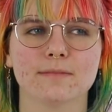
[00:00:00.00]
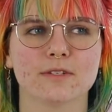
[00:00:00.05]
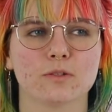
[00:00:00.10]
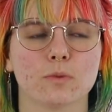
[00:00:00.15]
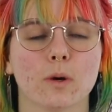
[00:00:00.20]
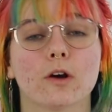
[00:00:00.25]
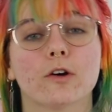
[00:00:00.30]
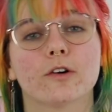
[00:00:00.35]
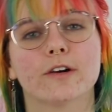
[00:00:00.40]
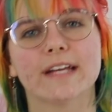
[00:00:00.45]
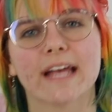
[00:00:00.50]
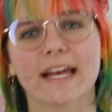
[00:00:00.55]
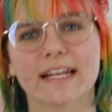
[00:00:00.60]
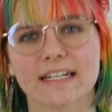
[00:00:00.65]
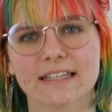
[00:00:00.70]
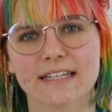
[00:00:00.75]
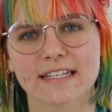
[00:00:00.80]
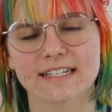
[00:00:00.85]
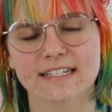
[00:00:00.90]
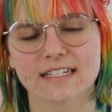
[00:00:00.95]
is what
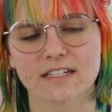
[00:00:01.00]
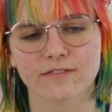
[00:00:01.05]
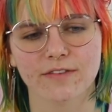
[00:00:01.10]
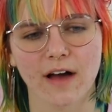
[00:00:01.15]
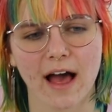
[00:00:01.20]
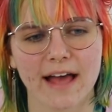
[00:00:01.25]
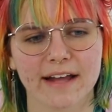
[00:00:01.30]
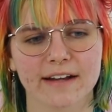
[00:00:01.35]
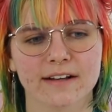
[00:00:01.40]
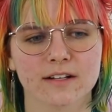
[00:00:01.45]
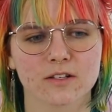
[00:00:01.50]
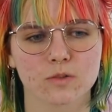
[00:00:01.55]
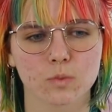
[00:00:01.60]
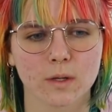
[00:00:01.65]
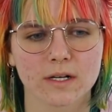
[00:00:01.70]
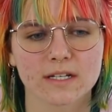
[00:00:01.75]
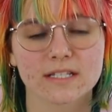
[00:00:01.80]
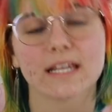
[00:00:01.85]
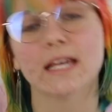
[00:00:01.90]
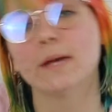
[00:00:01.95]
created this divide and is
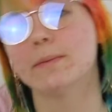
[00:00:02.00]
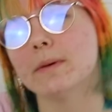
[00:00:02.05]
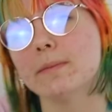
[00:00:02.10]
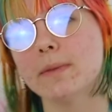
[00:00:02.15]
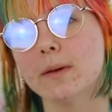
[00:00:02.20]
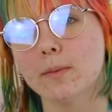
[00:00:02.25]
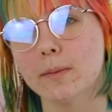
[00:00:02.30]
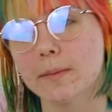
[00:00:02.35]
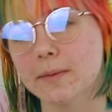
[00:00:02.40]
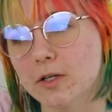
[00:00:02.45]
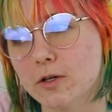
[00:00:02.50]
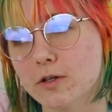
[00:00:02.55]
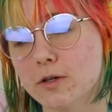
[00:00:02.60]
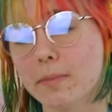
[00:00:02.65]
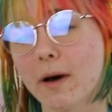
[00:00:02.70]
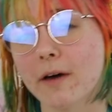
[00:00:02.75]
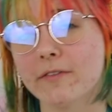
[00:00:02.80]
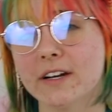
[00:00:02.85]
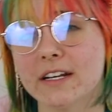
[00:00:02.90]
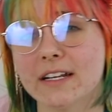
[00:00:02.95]
what is keeping people below the
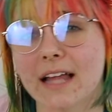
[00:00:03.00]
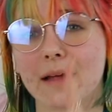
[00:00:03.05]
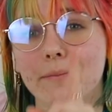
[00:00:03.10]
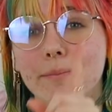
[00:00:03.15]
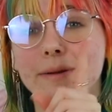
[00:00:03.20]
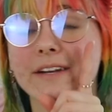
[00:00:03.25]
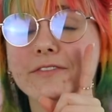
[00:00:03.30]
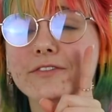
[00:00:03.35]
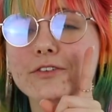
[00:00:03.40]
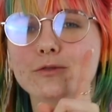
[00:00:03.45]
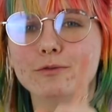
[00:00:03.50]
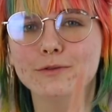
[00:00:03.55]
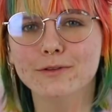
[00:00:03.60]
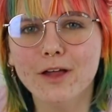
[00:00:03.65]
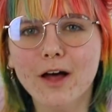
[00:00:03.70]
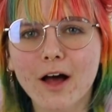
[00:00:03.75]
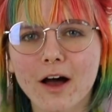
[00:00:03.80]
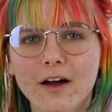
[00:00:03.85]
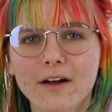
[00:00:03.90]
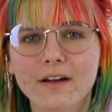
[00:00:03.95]
poverty line, but if you
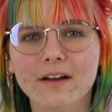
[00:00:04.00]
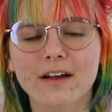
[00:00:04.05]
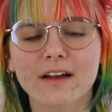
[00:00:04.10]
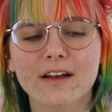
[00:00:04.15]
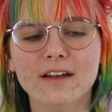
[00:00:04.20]
look,